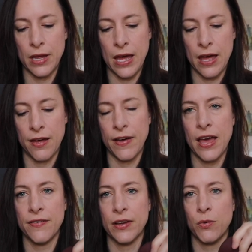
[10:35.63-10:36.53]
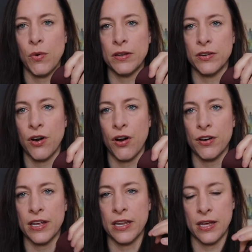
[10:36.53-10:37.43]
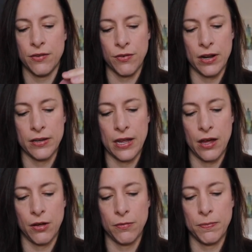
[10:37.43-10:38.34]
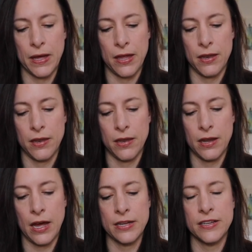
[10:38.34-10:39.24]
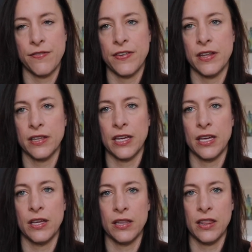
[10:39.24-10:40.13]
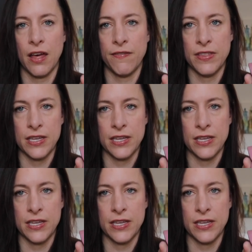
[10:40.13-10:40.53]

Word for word: have like one card in it right now, but I definitely love